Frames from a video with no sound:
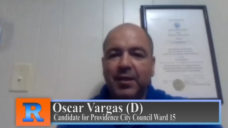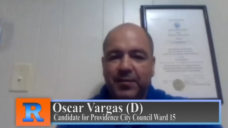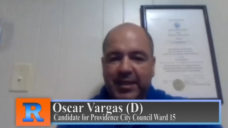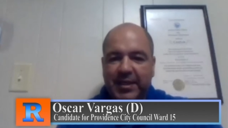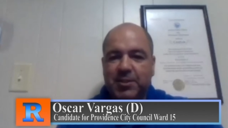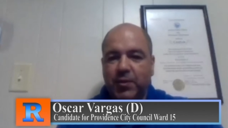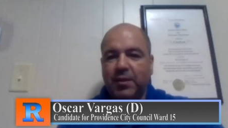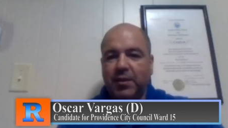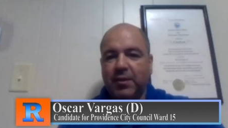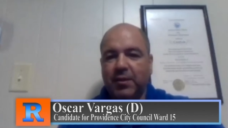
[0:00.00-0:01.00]

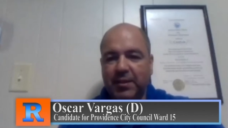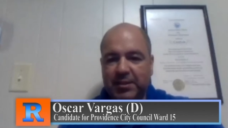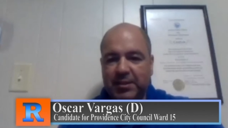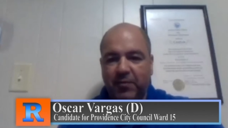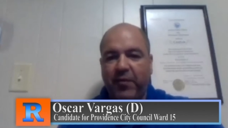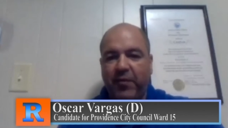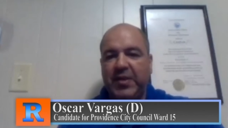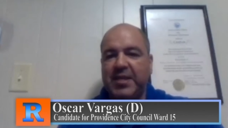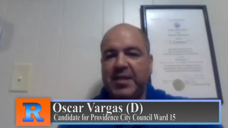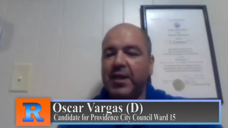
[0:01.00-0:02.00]
district, District
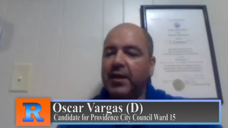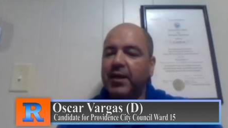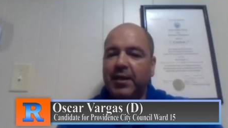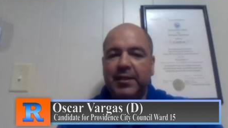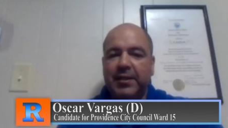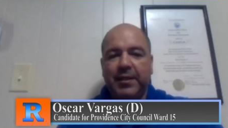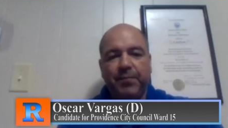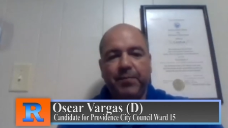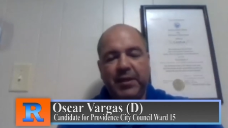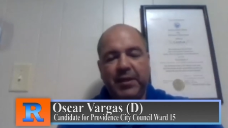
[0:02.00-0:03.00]
15. It
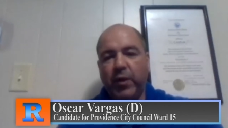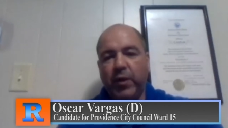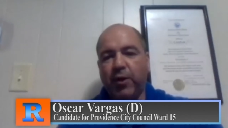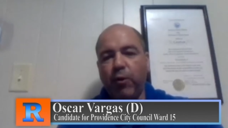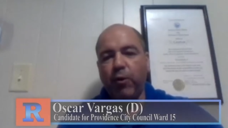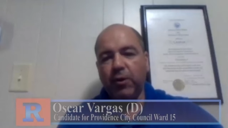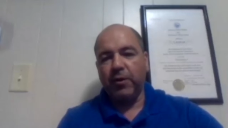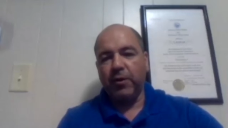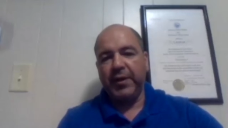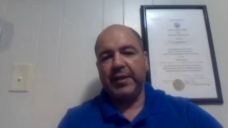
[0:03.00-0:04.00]
is where I call
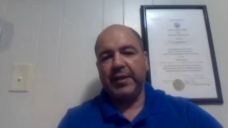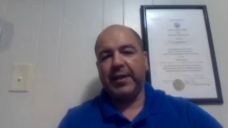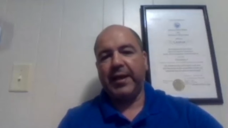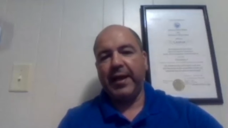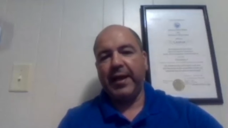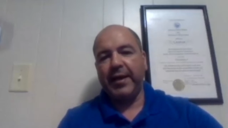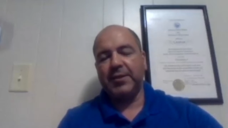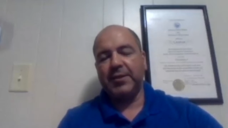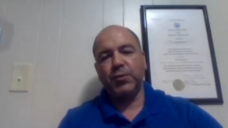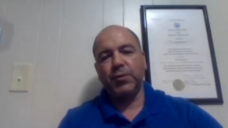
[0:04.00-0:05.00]
home, and I'm
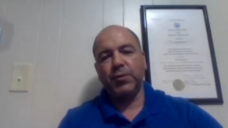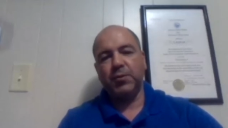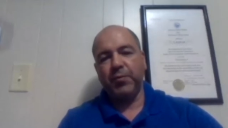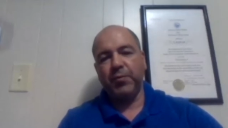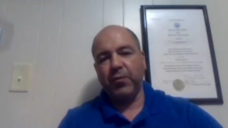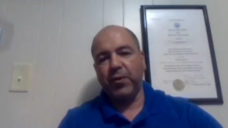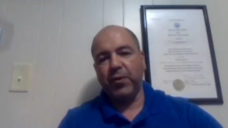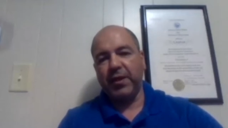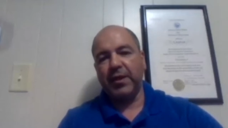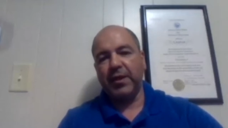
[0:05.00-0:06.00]
glad to to be
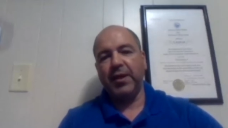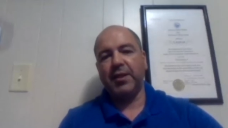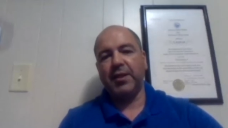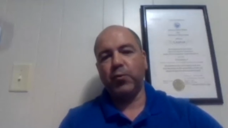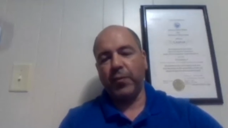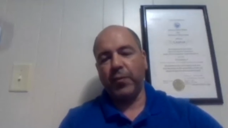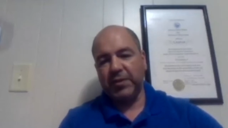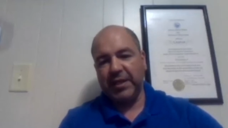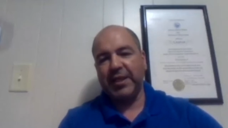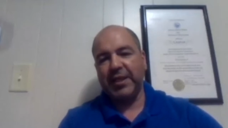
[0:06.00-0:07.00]
running and to
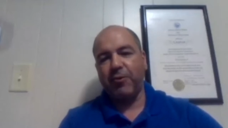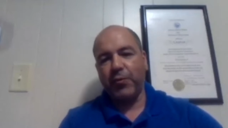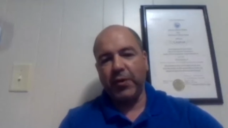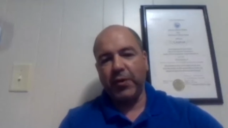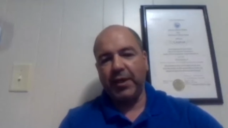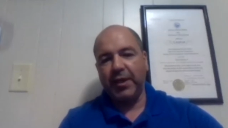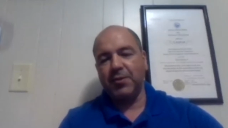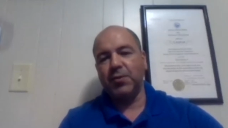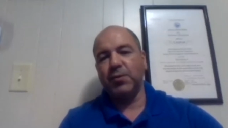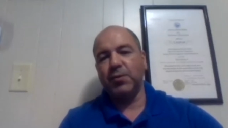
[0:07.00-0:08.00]
represent the community
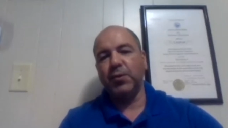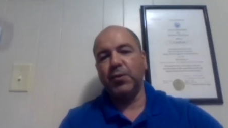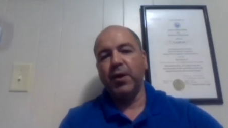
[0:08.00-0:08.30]
to do